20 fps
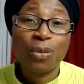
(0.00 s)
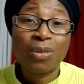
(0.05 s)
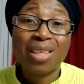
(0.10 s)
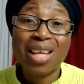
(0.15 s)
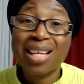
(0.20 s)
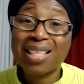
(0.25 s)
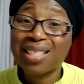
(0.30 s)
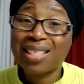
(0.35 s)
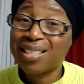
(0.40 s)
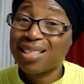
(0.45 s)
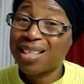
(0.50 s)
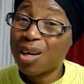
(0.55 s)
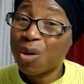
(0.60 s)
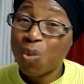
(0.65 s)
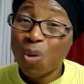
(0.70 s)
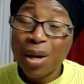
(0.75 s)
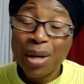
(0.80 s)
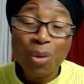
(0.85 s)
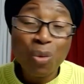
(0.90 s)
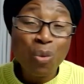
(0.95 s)
That is the
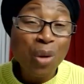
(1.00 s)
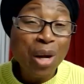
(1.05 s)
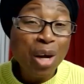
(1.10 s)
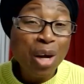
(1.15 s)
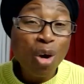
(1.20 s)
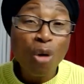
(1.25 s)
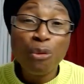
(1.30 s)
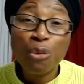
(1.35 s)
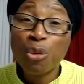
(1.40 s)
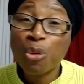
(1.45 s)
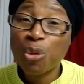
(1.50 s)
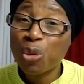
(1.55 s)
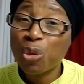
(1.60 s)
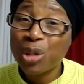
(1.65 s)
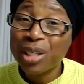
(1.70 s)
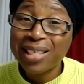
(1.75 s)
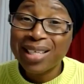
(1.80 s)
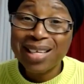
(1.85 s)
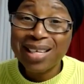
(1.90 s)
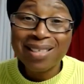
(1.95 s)
way of
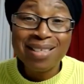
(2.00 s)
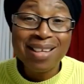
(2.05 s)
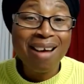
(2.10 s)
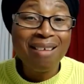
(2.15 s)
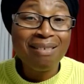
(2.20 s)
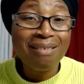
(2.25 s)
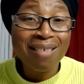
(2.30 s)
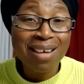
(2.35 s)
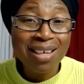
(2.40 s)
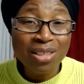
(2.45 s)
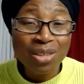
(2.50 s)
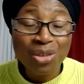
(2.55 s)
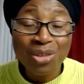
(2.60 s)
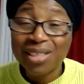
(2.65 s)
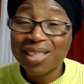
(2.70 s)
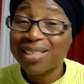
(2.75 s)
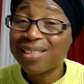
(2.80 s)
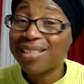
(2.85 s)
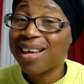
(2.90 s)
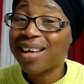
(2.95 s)
holiness and
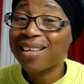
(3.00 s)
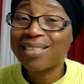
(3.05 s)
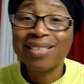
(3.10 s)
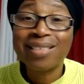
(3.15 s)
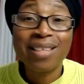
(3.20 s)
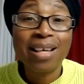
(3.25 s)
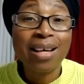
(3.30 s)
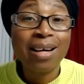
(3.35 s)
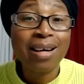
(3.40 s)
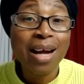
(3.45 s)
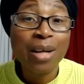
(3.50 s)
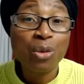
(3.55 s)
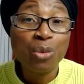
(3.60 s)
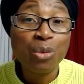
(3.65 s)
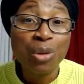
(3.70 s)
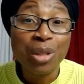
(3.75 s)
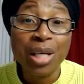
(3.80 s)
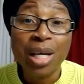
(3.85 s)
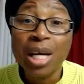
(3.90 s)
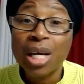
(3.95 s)
righteousness. That is the right
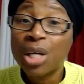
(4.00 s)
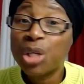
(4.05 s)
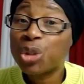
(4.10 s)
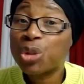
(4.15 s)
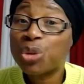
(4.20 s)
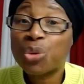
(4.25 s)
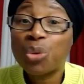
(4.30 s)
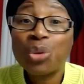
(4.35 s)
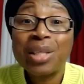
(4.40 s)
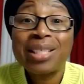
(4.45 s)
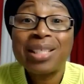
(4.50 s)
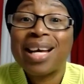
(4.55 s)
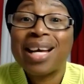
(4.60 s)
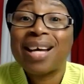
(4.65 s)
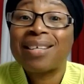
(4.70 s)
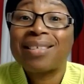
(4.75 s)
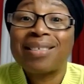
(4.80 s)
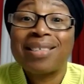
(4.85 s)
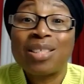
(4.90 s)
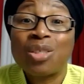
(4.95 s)
way. It's only
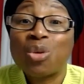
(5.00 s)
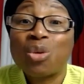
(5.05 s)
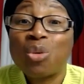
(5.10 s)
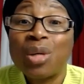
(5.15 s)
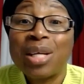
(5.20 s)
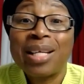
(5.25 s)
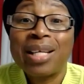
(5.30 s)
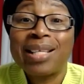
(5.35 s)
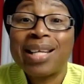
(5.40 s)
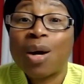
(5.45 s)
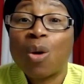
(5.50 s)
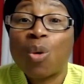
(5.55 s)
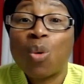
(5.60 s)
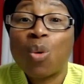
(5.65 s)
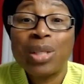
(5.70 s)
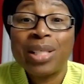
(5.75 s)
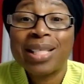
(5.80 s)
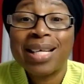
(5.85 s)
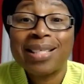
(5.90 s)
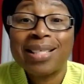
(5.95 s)
that is only the
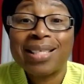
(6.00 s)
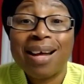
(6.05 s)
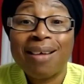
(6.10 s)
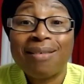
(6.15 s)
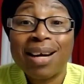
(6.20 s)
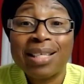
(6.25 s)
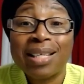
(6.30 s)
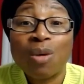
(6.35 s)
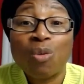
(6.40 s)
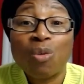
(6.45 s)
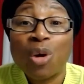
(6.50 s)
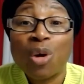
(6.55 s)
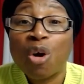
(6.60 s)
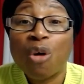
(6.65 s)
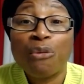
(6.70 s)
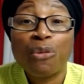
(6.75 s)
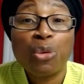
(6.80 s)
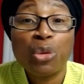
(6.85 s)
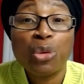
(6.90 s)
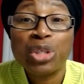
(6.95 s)
holiness and right, the way
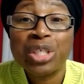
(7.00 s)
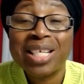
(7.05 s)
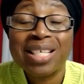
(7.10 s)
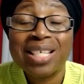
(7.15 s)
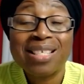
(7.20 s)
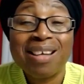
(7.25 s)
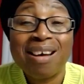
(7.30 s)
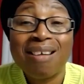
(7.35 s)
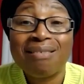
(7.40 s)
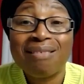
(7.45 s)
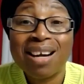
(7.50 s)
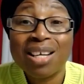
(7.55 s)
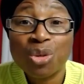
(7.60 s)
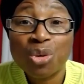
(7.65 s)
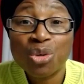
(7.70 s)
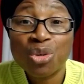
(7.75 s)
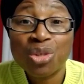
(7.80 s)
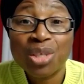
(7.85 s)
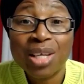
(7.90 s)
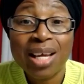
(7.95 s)
of holiness and
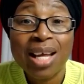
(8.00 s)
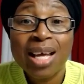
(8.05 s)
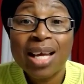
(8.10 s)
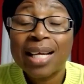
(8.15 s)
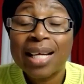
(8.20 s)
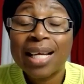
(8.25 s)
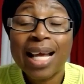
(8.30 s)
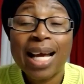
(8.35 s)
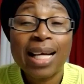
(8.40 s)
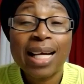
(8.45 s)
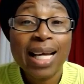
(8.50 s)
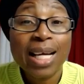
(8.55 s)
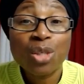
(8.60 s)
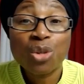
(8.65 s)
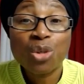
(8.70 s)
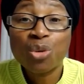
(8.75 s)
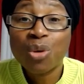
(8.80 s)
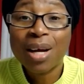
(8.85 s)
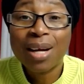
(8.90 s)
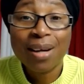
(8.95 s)
righteousness can
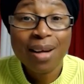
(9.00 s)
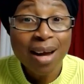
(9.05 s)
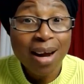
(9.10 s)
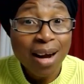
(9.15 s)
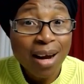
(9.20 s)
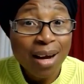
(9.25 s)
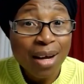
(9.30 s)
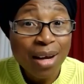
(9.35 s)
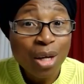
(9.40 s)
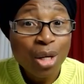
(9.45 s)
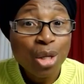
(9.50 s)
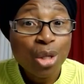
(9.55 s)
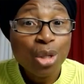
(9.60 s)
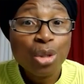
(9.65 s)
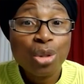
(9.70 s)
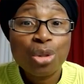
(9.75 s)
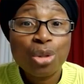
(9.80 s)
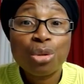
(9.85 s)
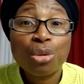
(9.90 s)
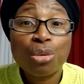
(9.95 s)
get you and I
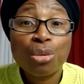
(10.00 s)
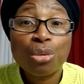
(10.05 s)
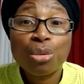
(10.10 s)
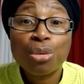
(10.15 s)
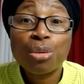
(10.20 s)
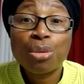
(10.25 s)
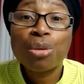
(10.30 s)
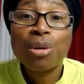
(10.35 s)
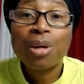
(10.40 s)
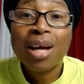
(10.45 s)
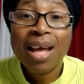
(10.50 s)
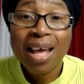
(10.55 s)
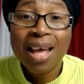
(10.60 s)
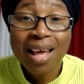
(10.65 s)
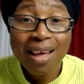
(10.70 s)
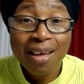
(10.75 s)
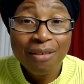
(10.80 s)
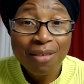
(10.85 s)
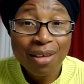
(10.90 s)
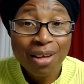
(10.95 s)
to
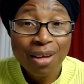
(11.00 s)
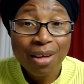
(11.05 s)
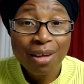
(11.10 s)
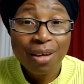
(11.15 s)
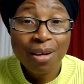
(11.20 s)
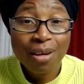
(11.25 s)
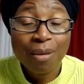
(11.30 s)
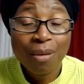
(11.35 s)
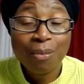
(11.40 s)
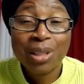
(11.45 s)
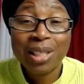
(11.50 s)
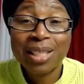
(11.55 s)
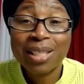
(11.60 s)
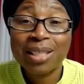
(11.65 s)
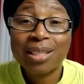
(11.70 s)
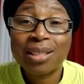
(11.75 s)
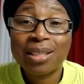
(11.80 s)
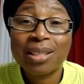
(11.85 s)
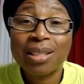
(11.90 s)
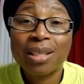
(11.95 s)
heaven.
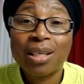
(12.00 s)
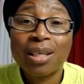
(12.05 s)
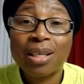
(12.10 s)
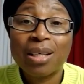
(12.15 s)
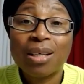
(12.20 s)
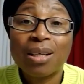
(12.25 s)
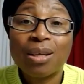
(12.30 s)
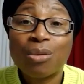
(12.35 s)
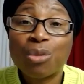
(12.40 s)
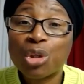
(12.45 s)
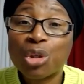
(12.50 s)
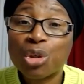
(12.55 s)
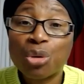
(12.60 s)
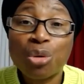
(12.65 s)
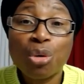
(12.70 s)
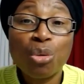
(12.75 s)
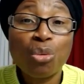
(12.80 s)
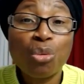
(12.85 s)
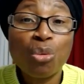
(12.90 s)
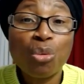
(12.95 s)
Please, we should
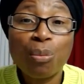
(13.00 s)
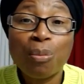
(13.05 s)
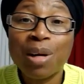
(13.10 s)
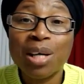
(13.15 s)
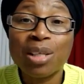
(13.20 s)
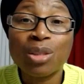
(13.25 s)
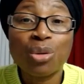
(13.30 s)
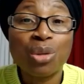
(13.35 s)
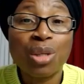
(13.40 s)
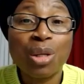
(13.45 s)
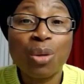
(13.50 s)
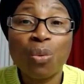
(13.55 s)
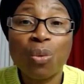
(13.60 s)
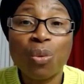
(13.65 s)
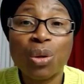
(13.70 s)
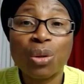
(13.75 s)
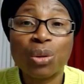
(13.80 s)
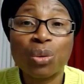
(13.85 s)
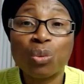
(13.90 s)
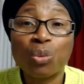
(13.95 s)
not look back to the
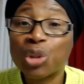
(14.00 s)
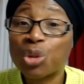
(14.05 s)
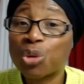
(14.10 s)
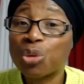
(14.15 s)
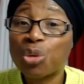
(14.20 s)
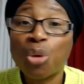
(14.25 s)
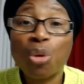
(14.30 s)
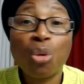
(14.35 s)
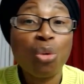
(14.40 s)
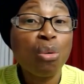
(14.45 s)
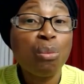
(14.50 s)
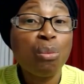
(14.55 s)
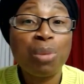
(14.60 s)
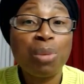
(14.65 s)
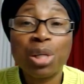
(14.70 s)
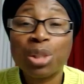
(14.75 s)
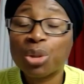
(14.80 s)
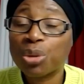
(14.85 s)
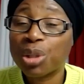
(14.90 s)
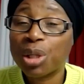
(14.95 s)
world. We should not go
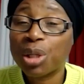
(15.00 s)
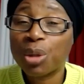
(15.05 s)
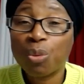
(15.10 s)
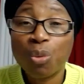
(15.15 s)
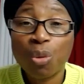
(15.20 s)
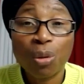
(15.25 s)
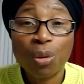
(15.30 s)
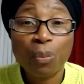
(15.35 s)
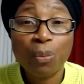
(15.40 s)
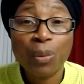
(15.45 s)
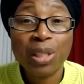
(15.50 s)
back to the world.